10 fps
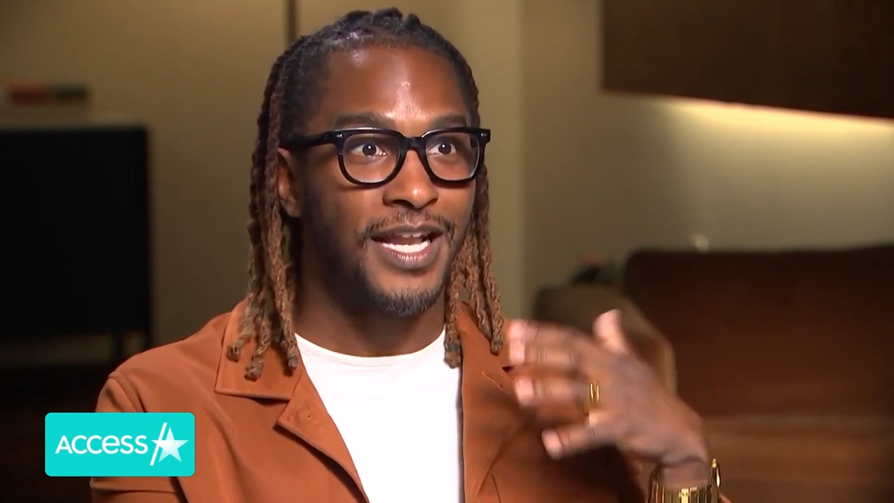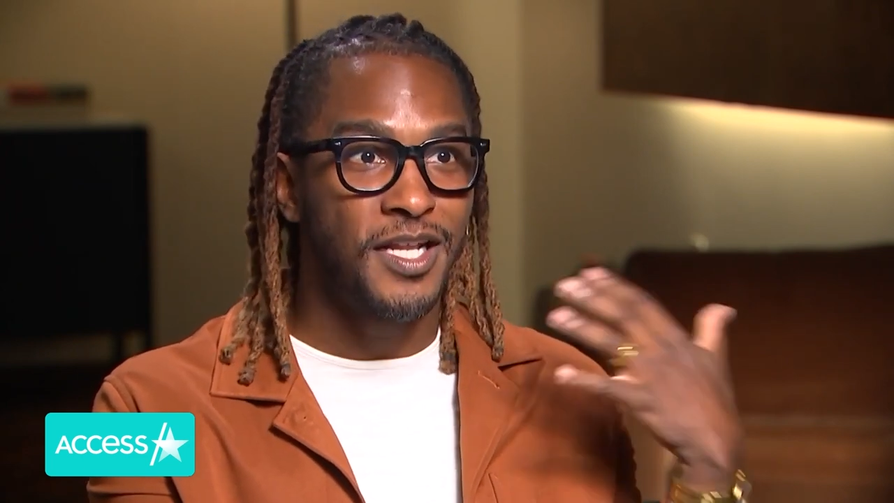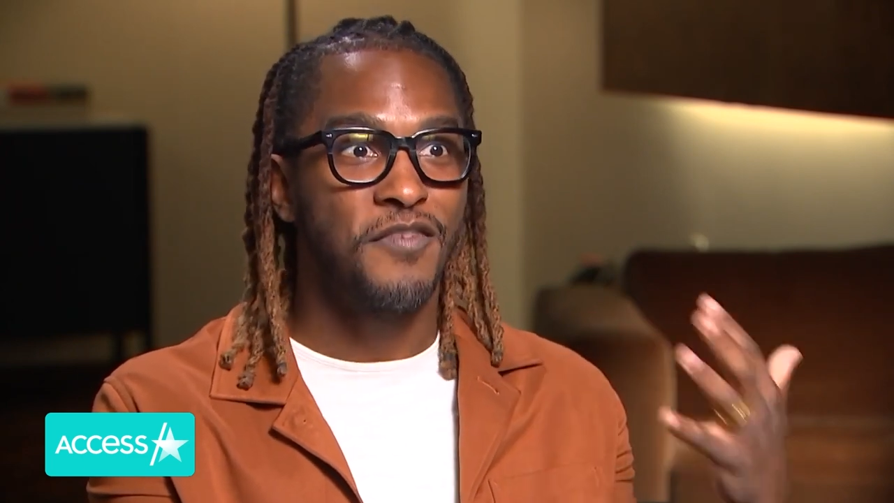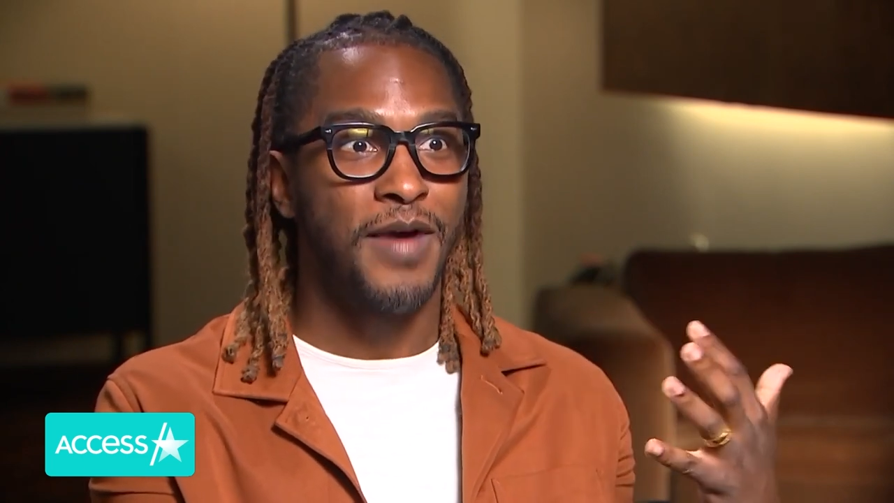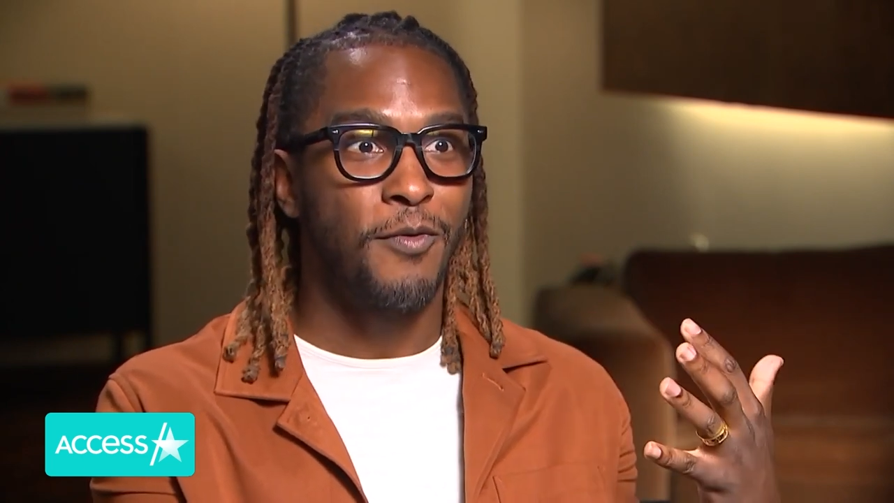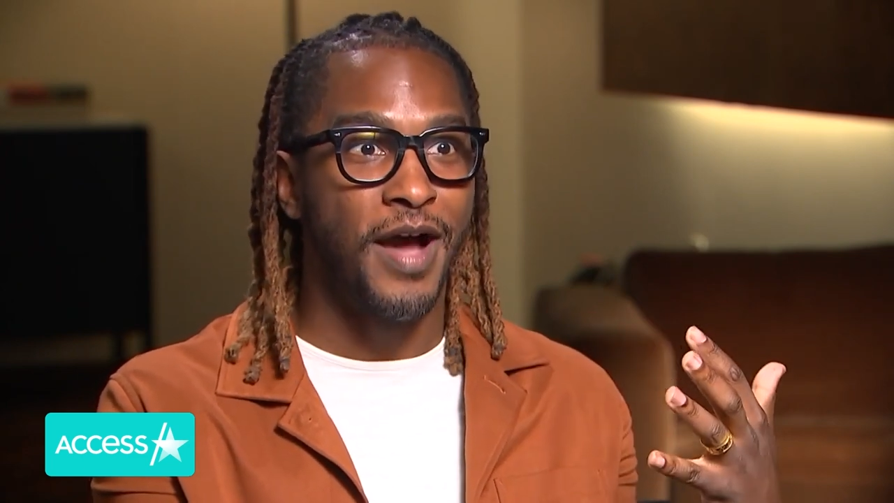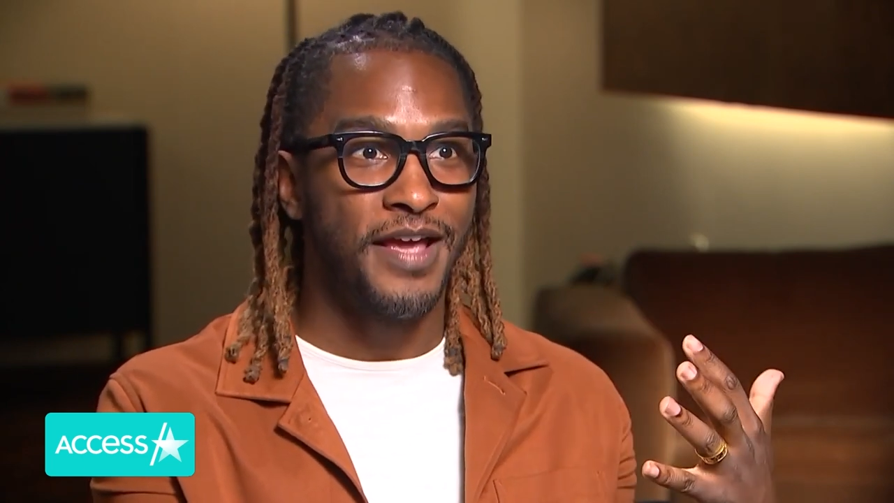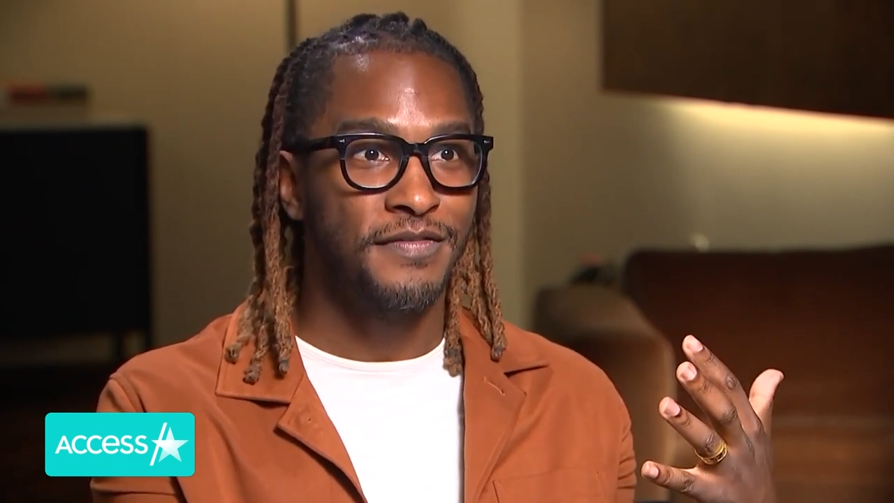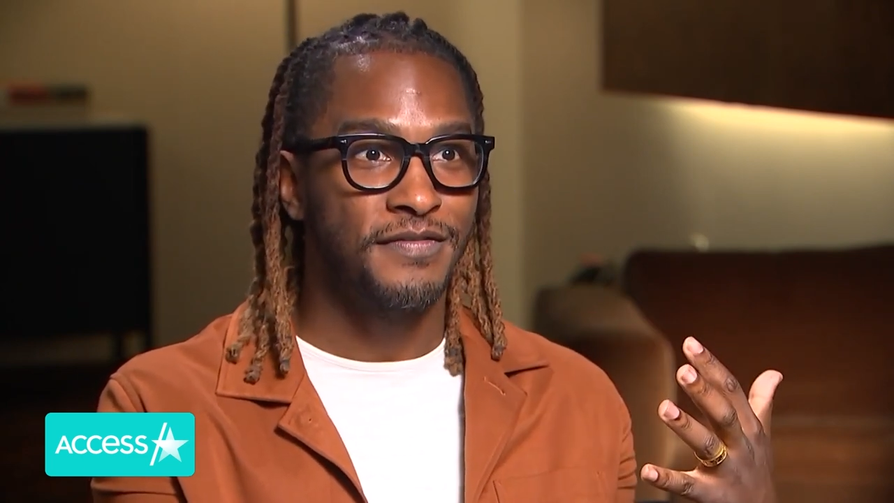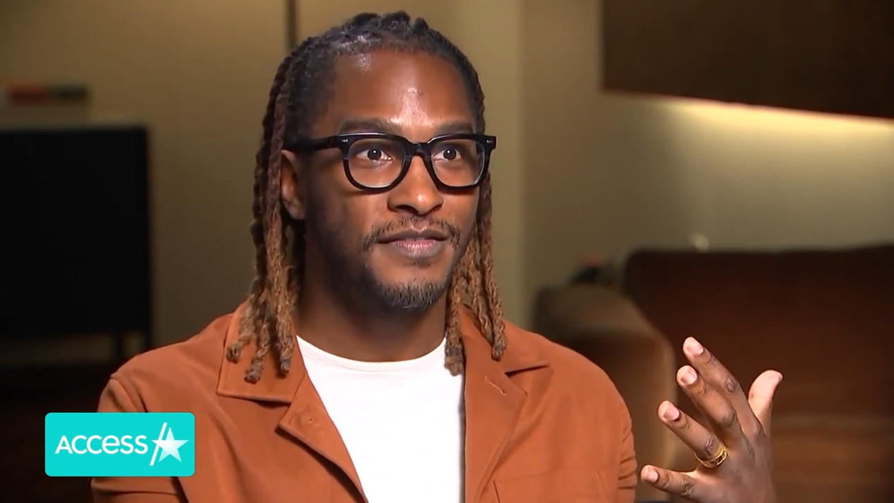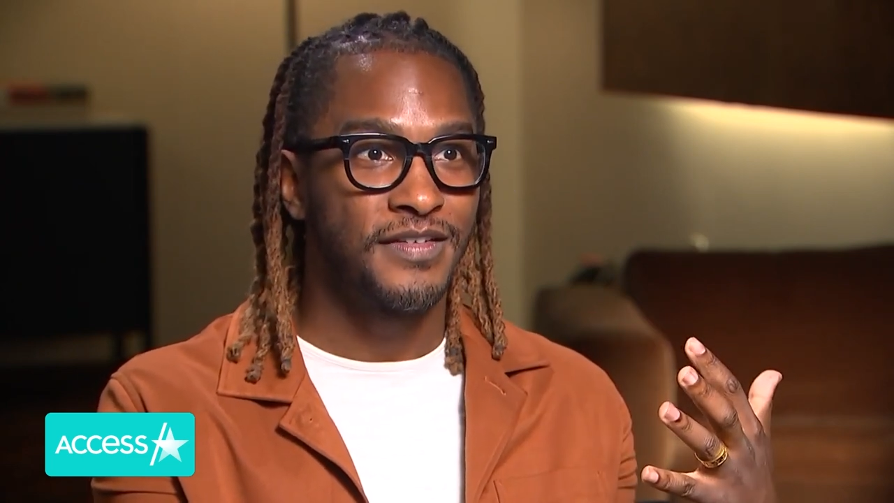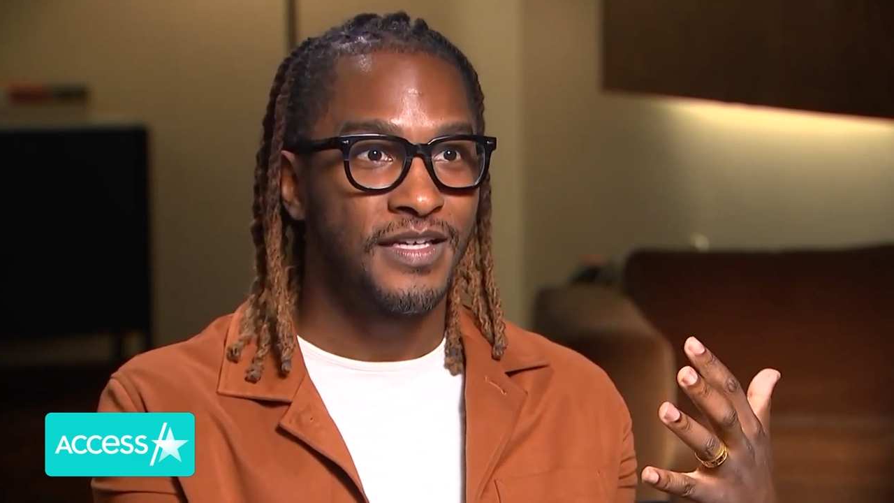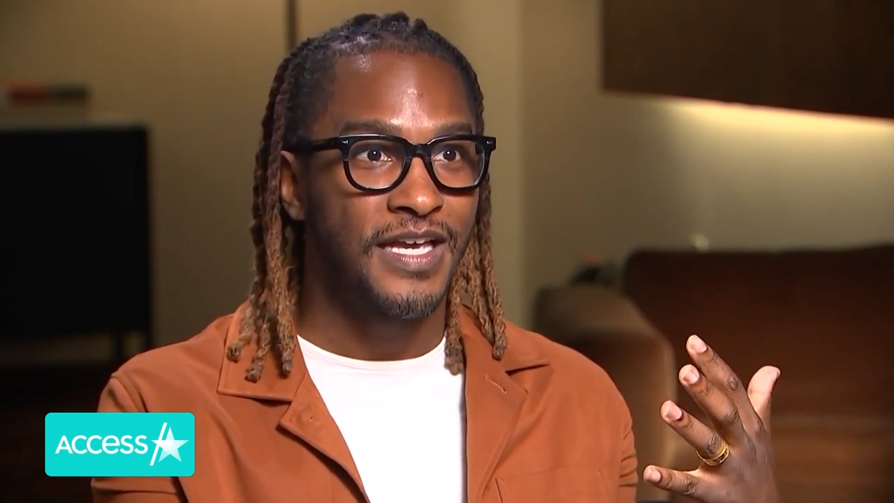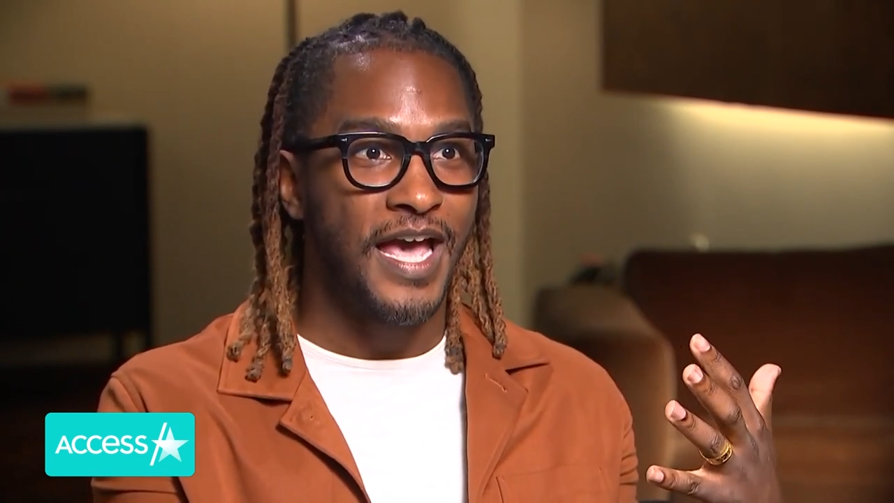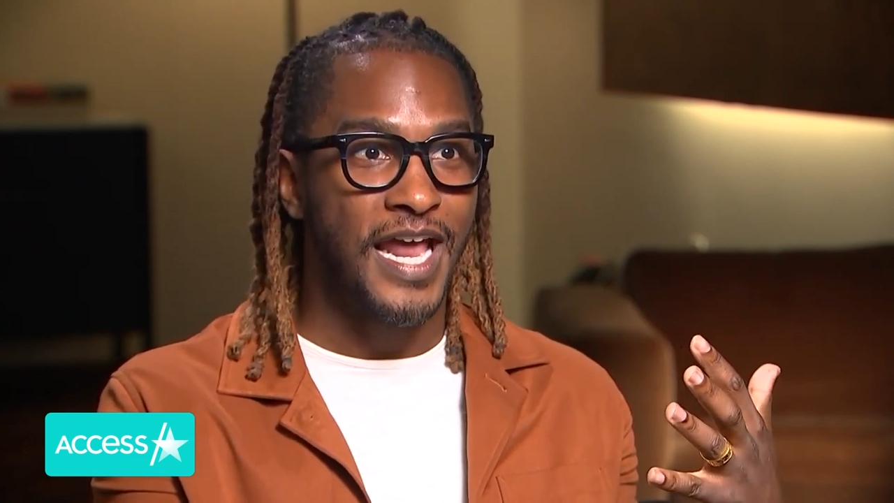I love my wife, yeah,